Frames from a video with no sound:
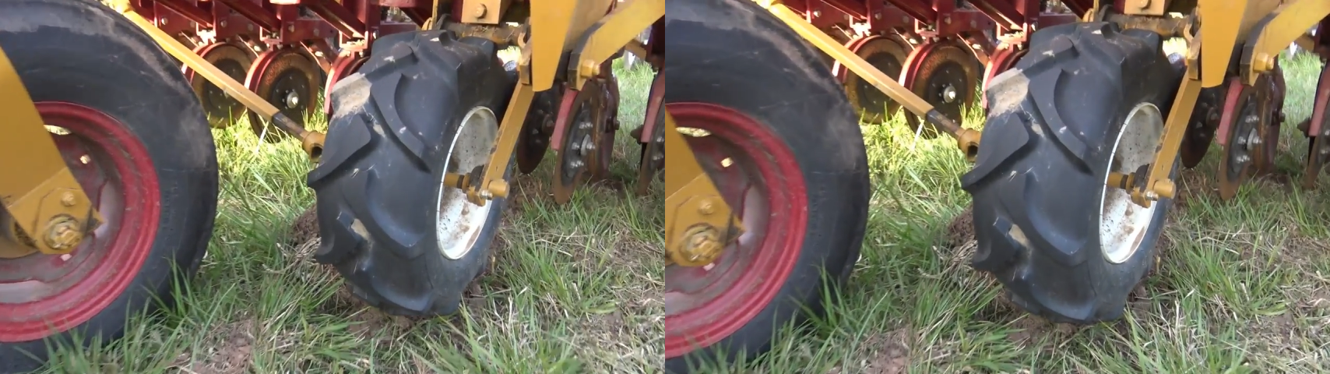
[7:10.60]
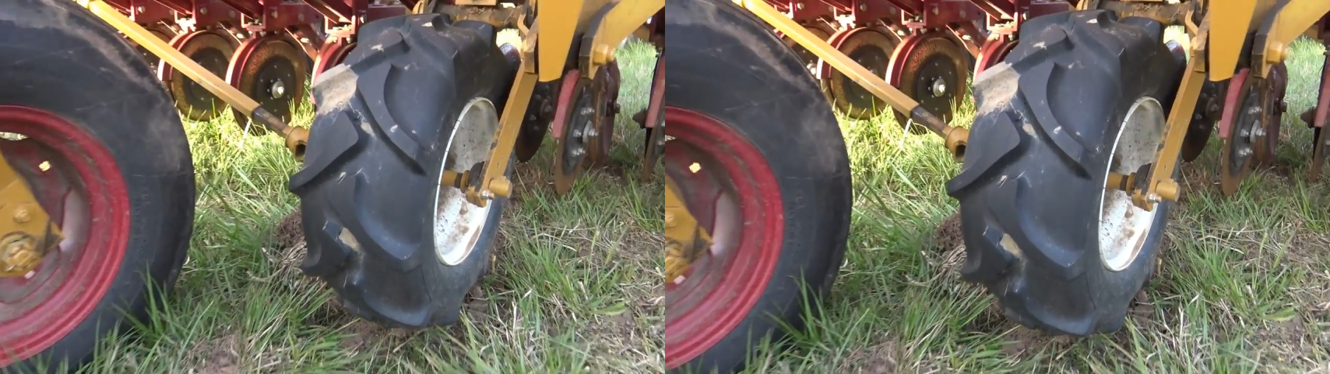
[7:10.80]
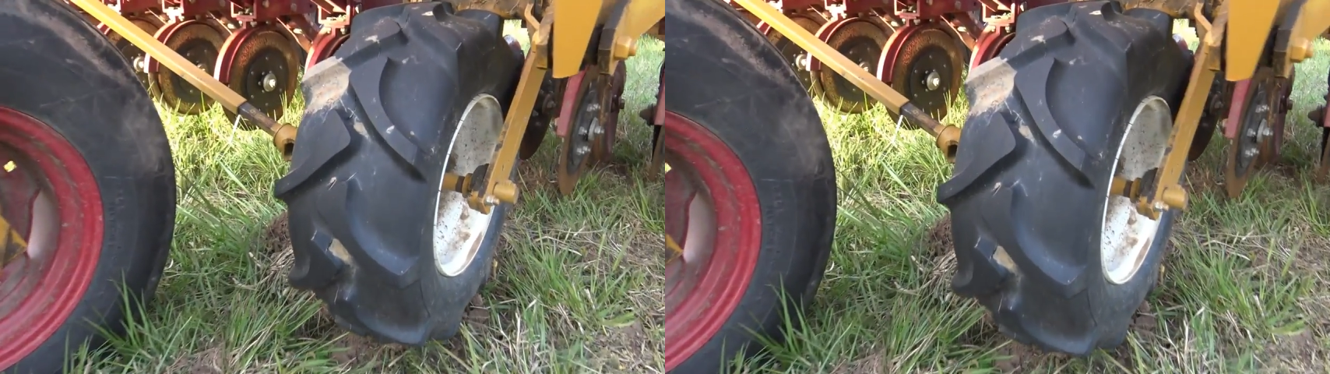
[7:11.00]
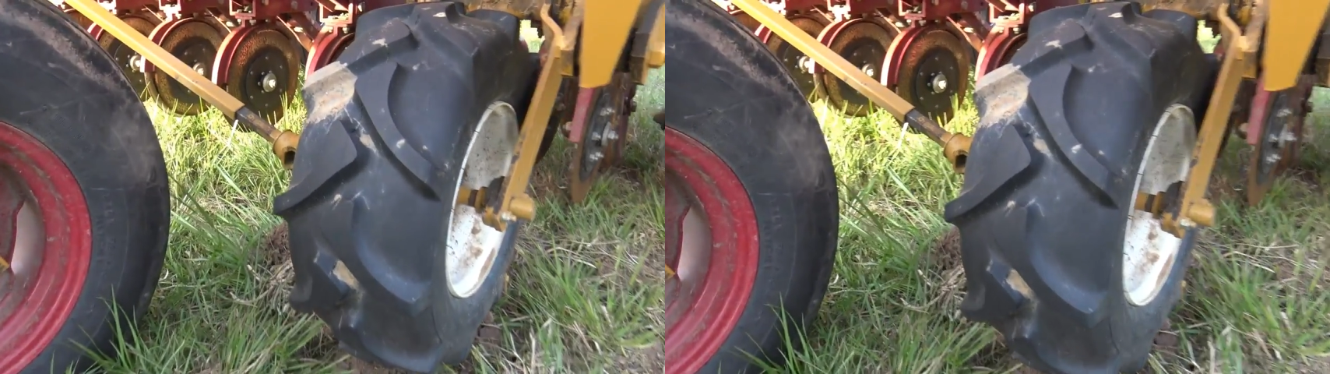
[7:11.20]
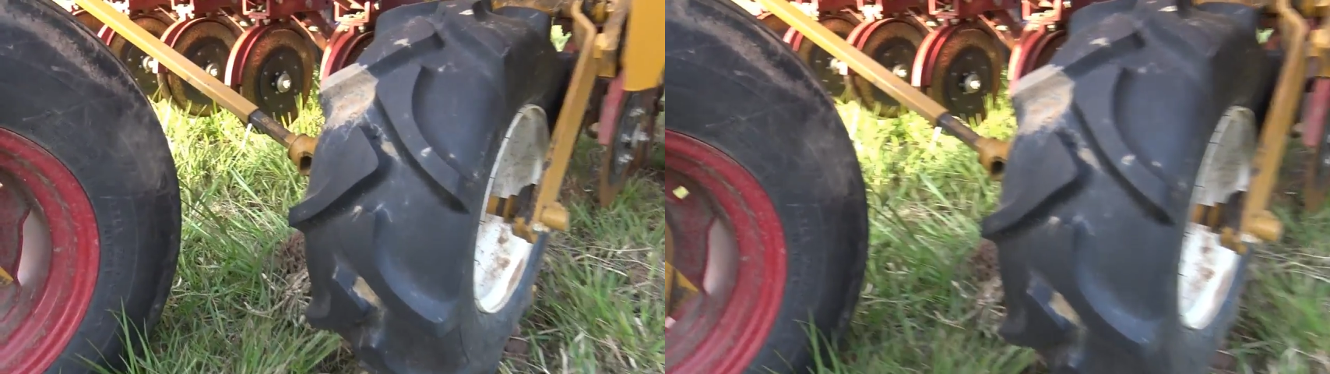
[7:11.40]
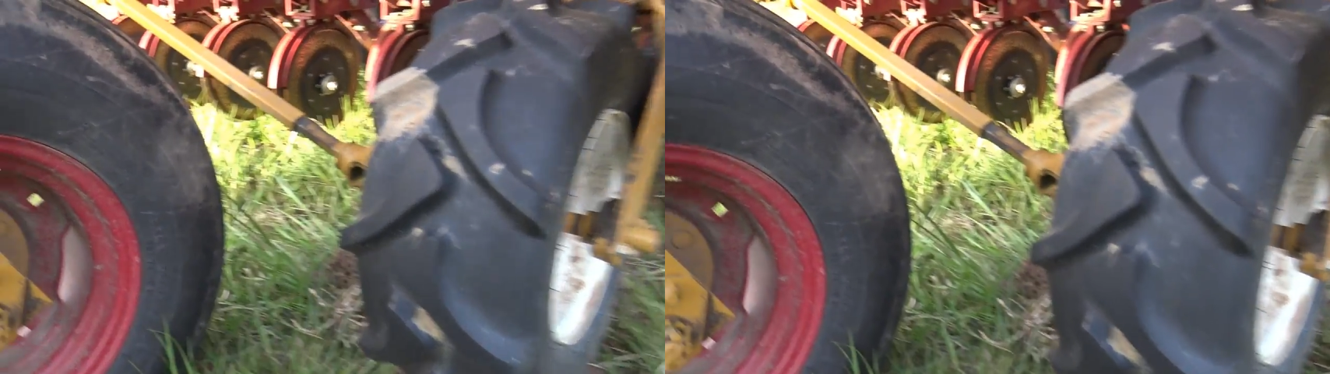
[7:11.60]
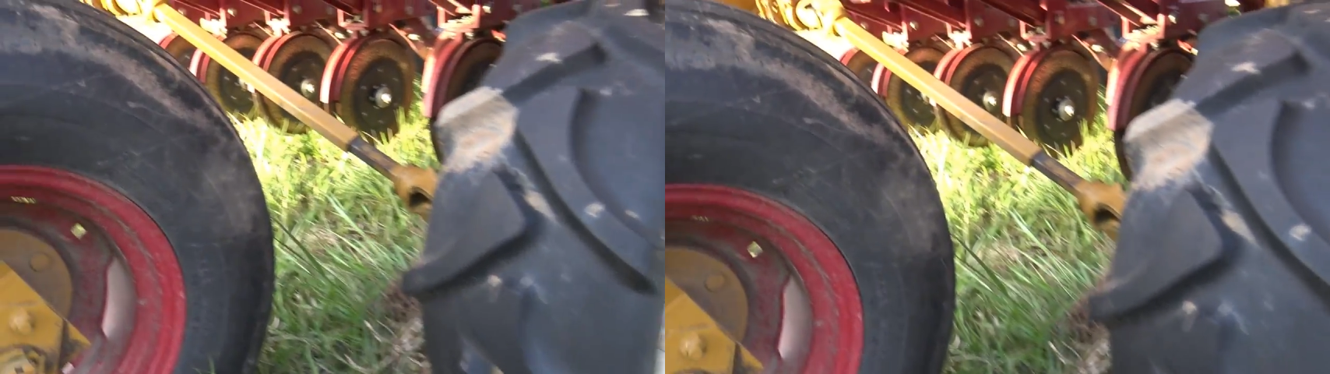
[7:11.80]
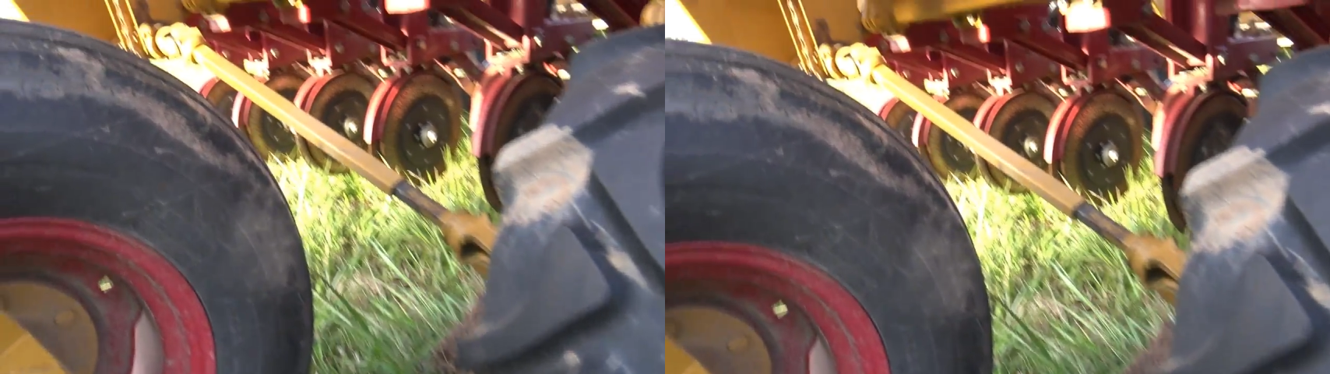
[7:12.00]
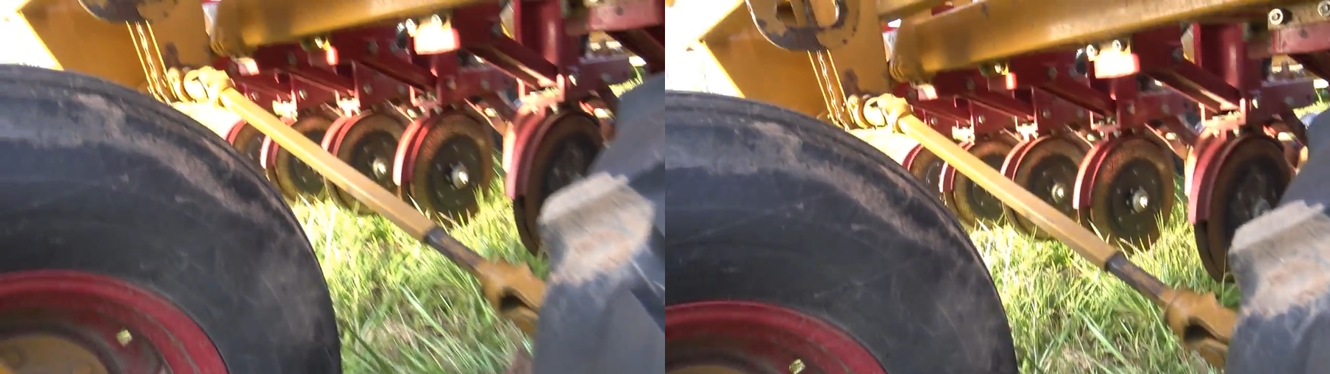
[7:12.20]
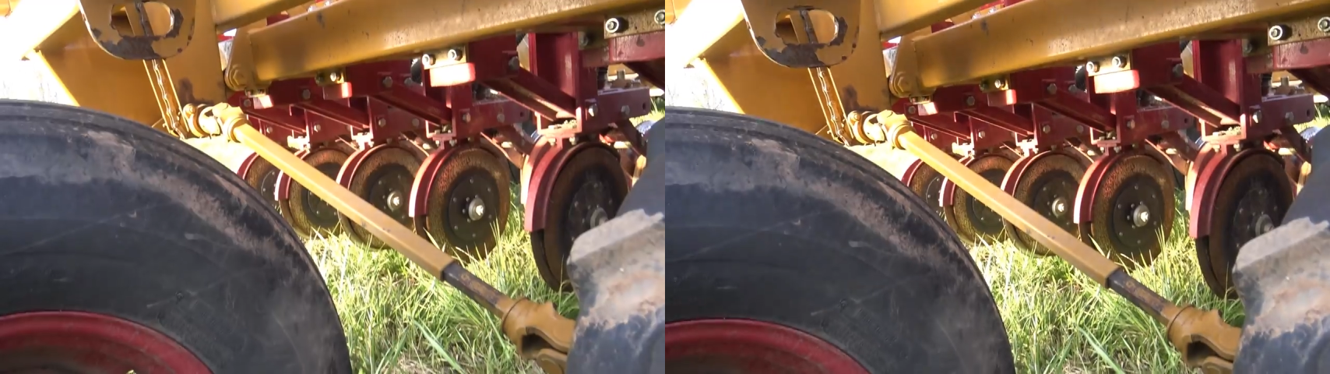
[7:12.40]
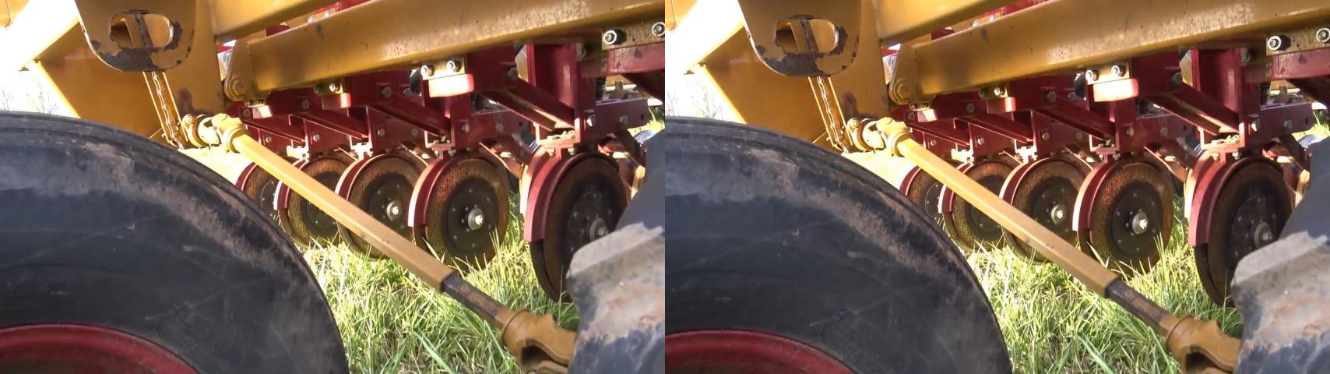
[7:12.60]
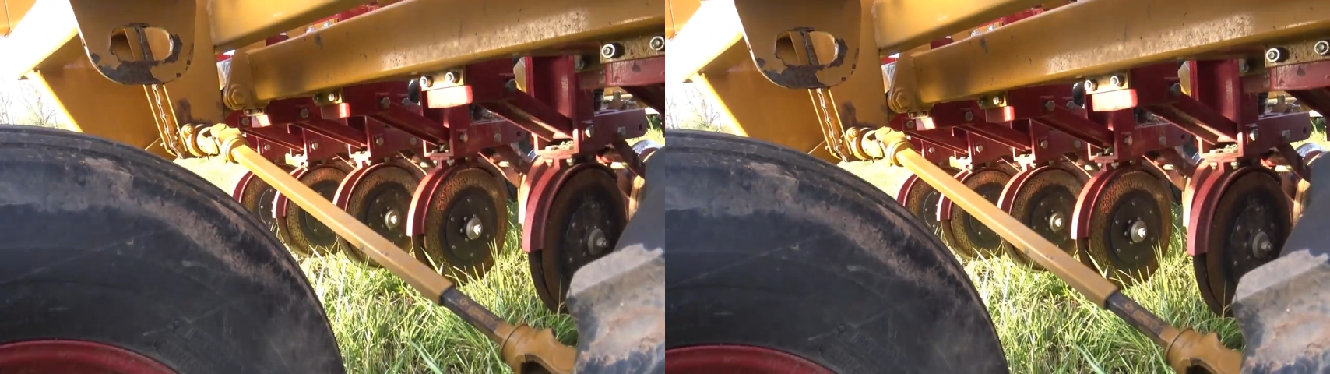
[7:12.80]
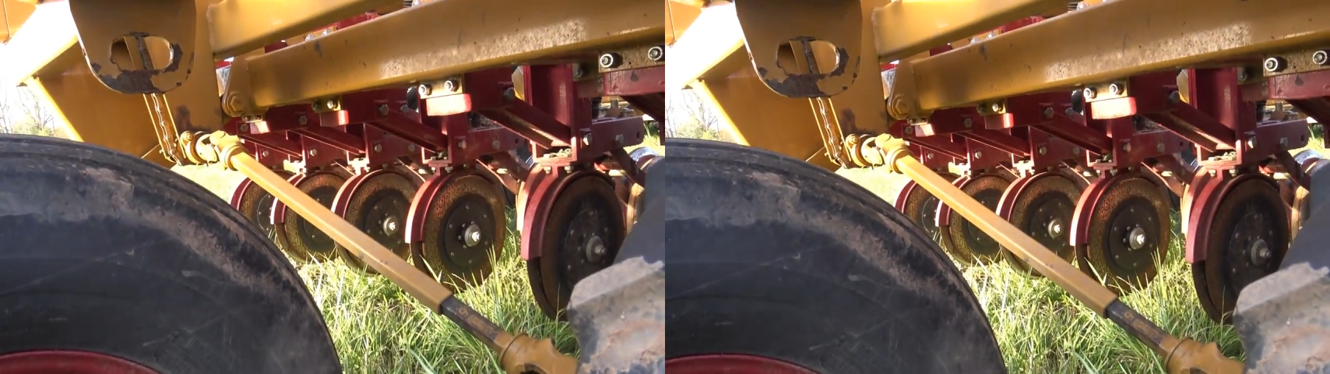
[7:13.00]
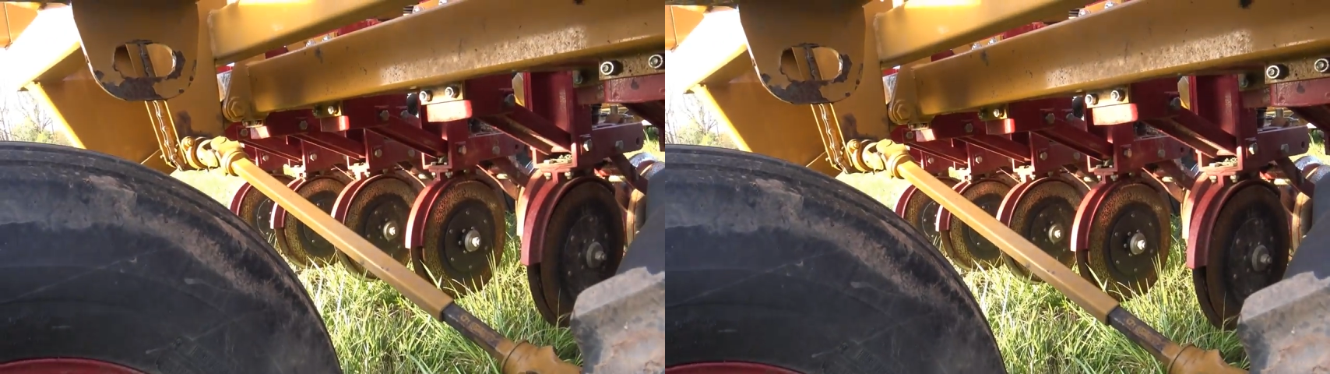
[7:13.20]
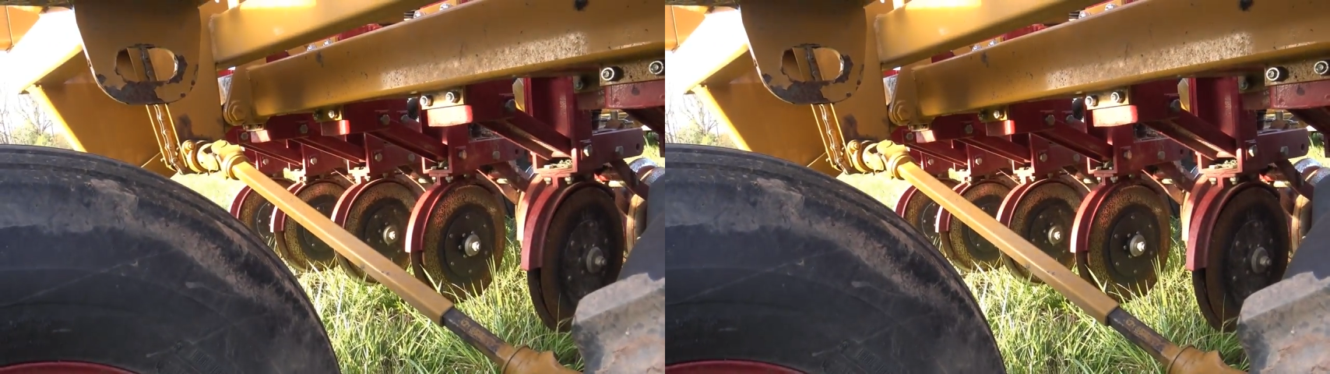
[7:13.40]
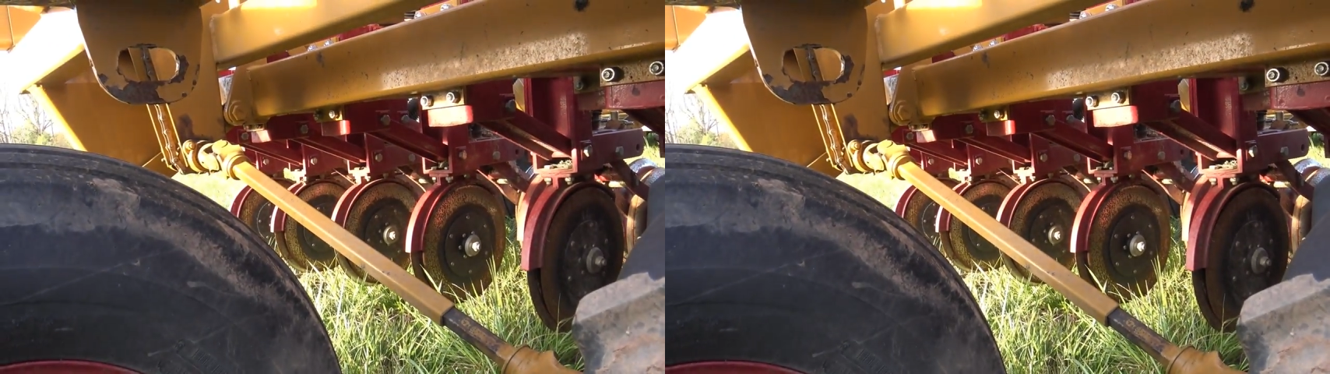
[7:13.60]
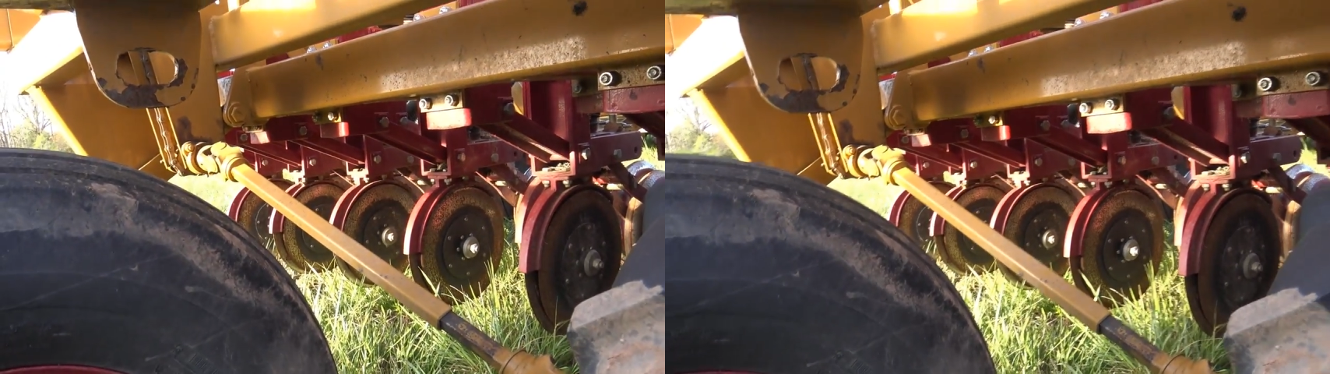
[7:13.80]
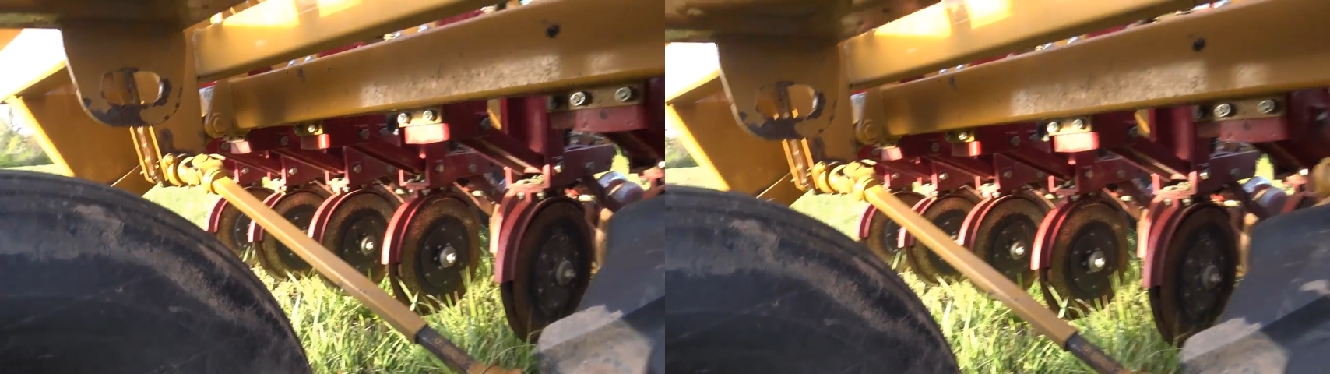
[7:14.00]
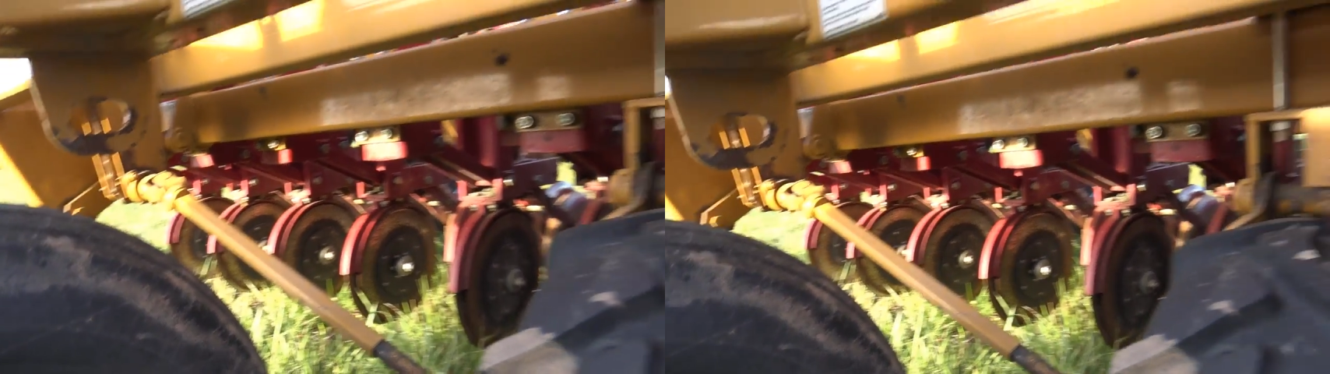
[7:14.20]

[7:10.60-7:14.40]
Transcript: [unreadable: no face in view]